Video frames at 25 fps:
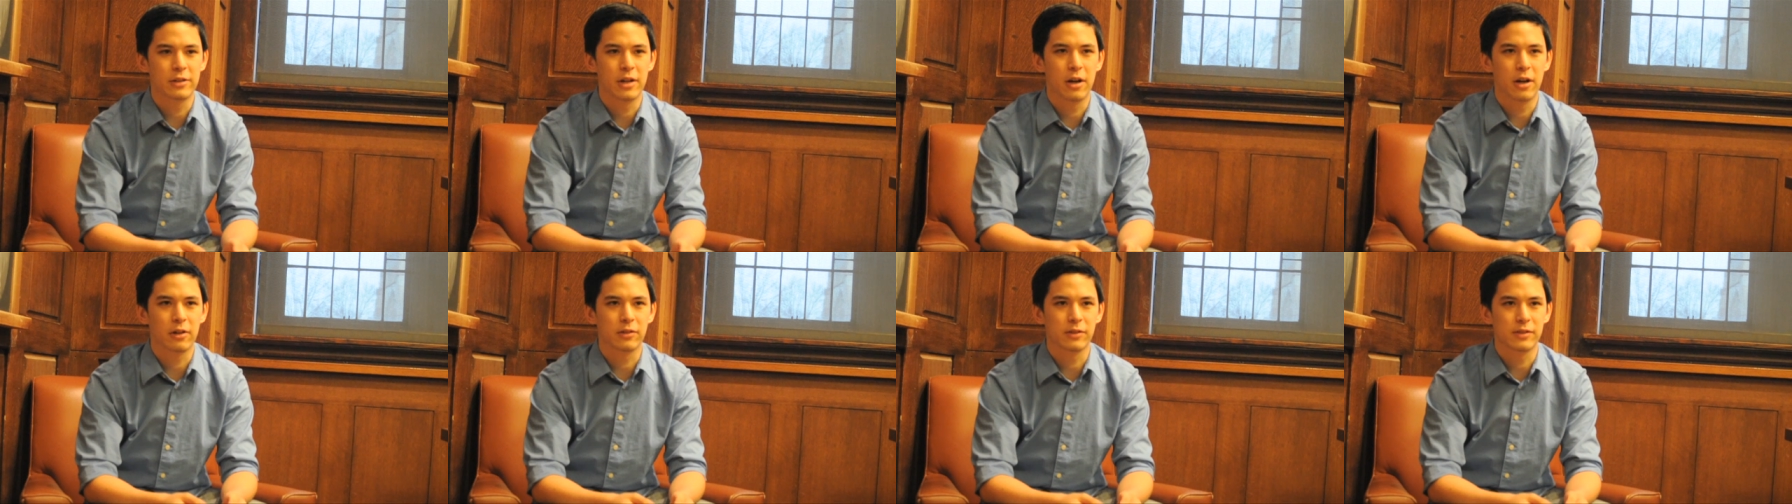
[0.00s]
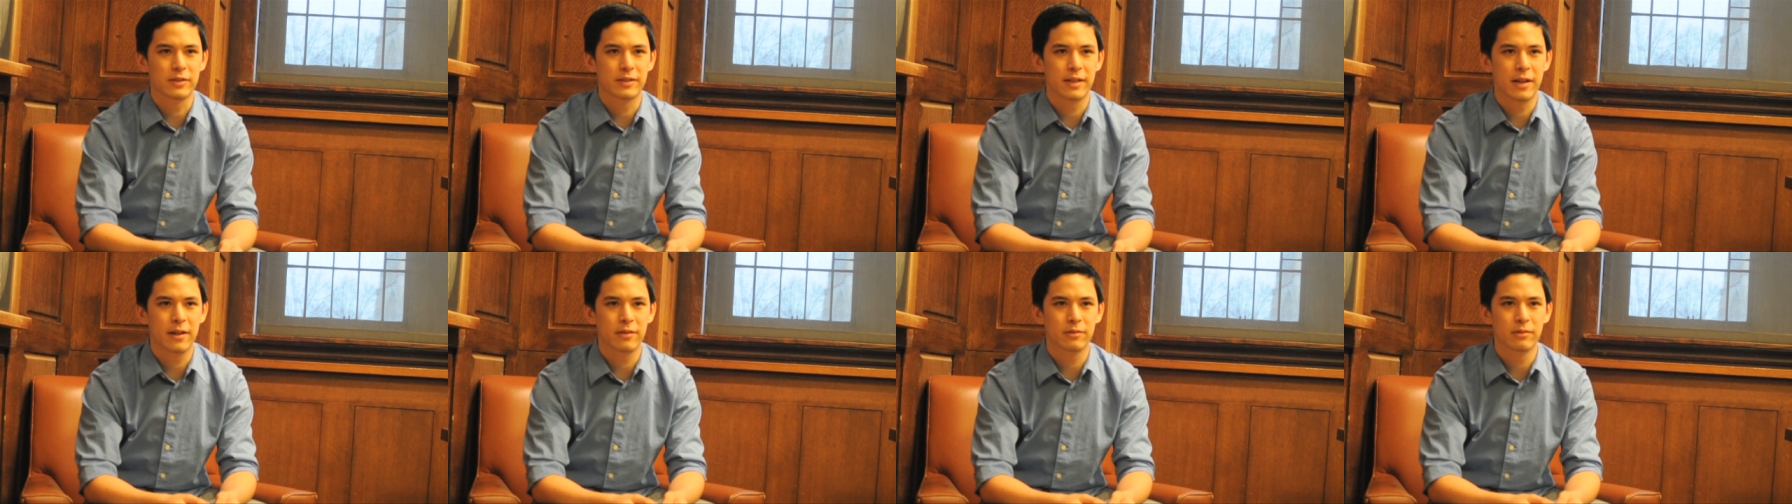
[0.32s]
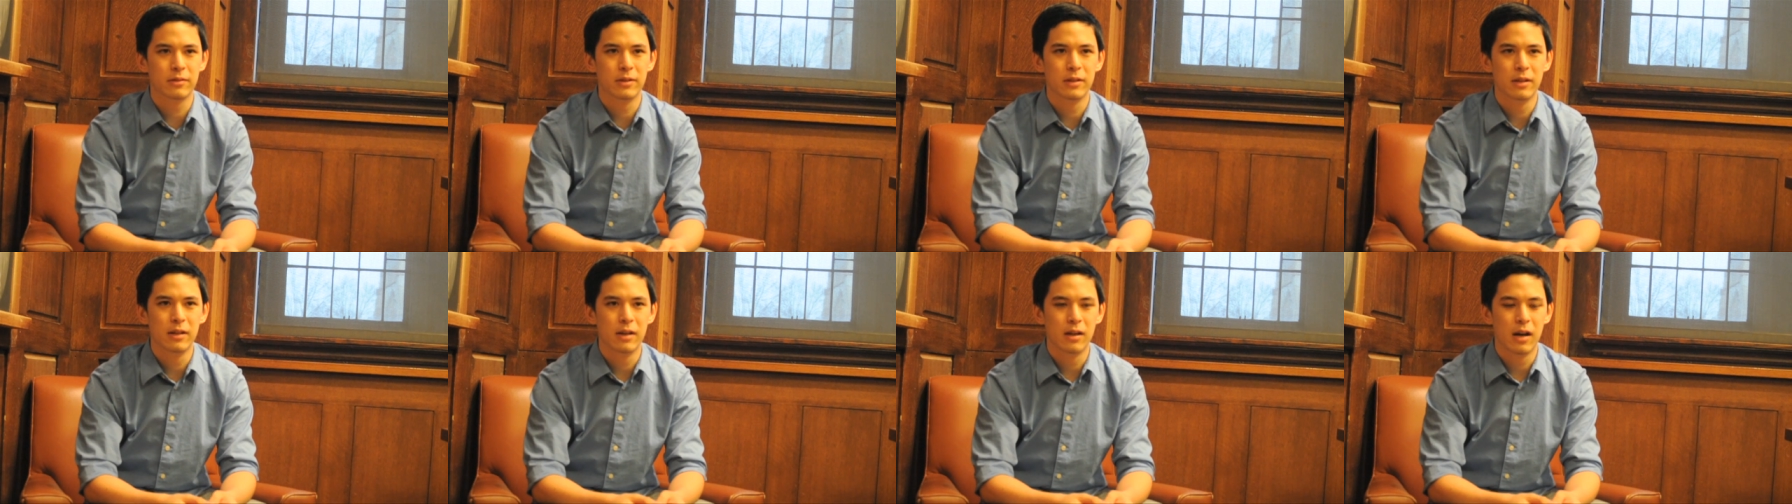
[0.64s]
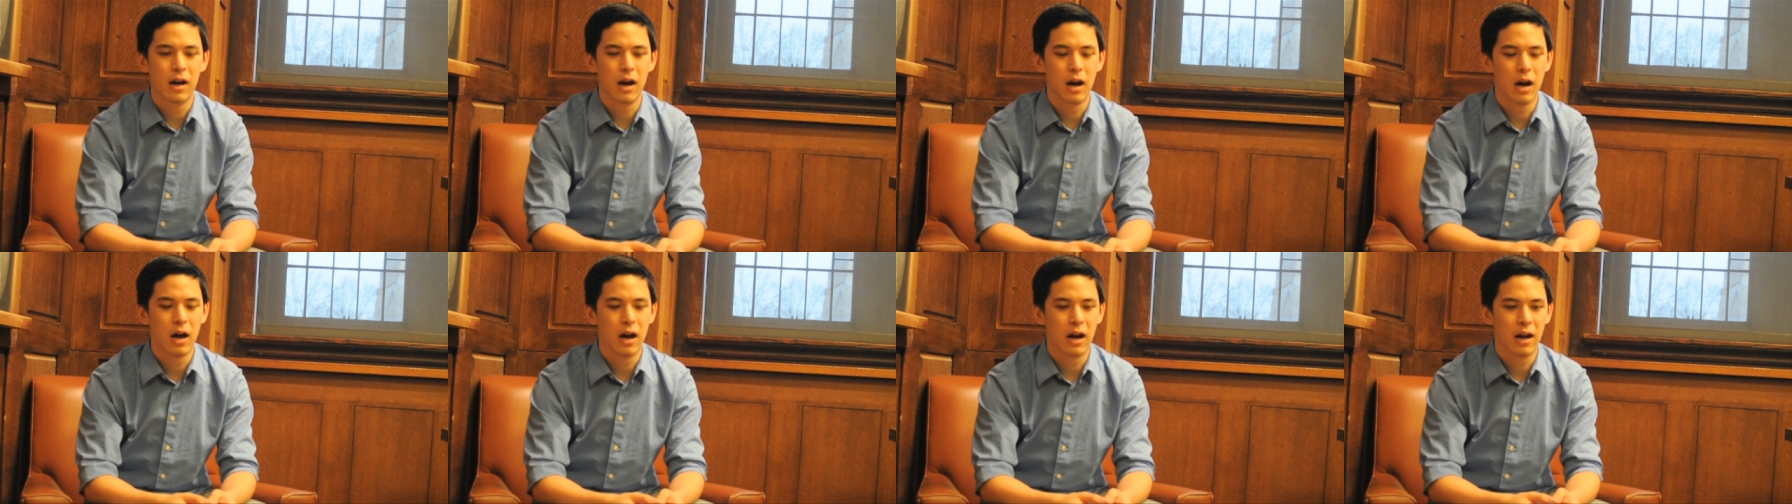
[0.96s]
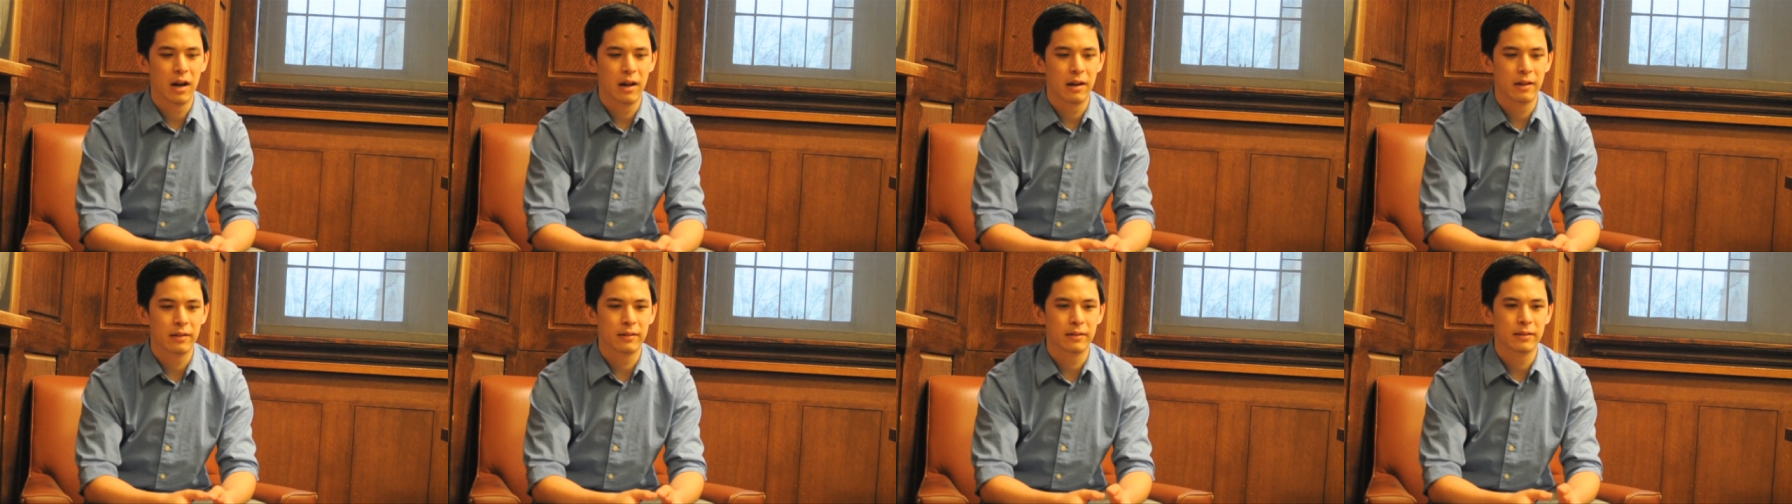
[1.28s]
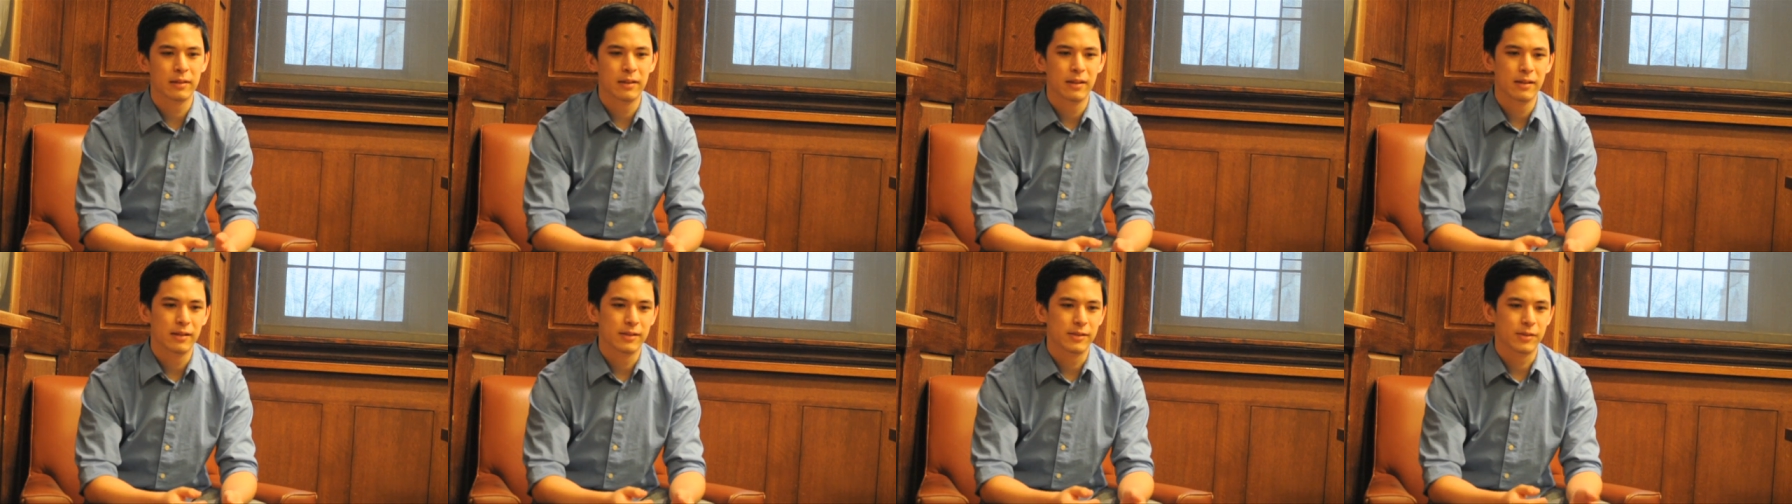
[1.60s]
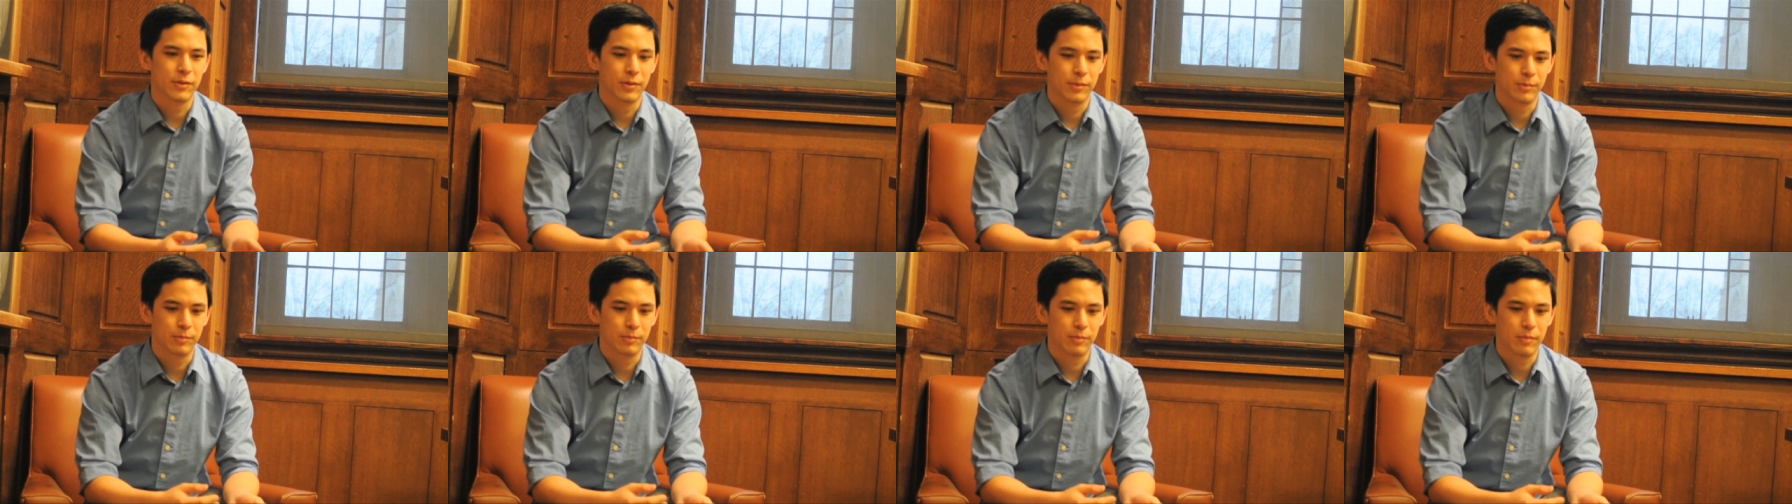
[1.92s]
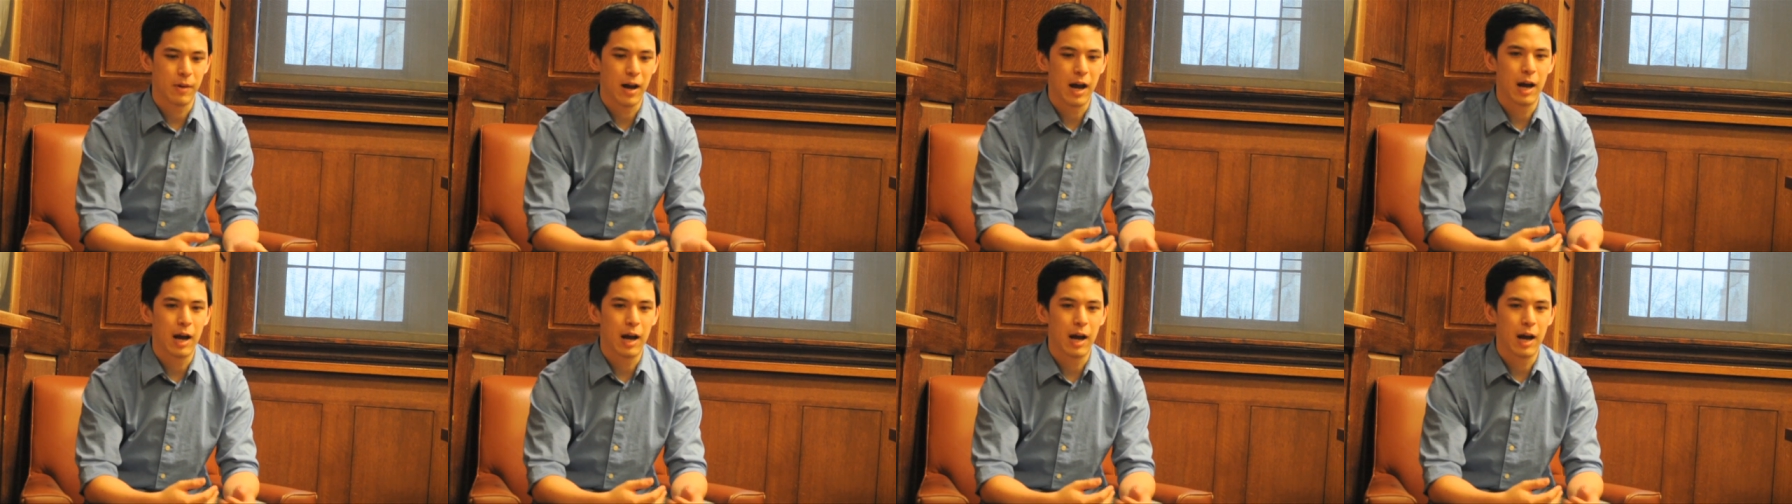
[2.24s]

Chocolate Step. So